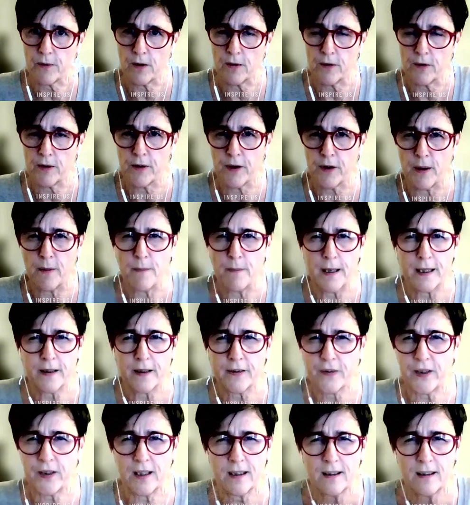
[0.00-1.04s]
a medicine
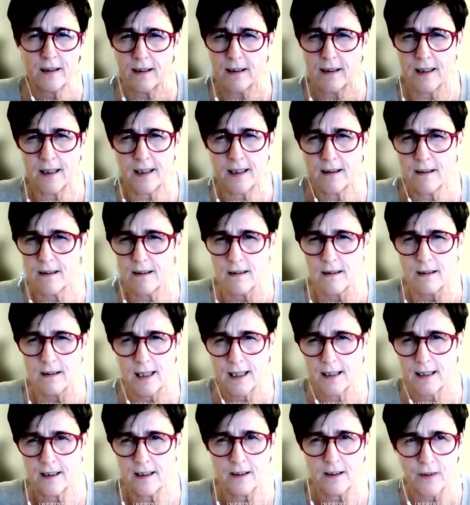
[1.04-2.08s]
in the
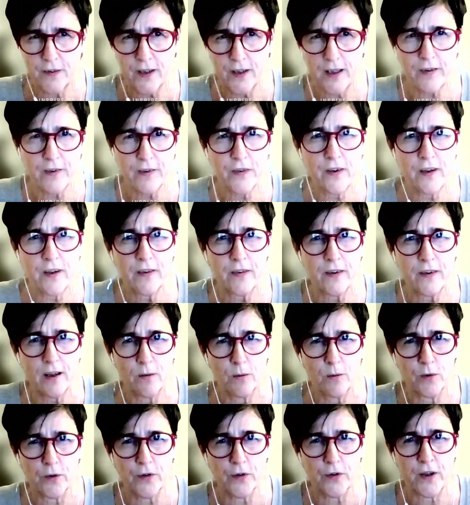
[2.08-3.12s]
1960s that was
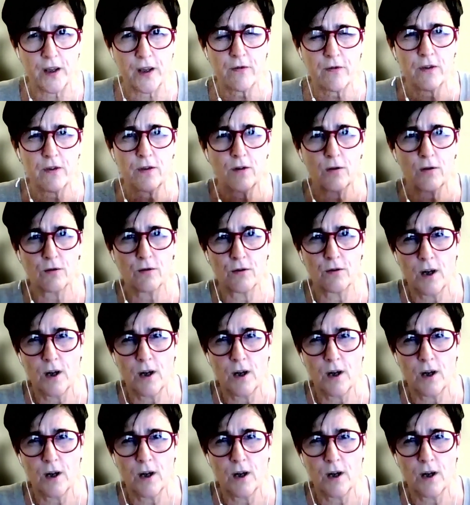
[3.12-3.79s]
given to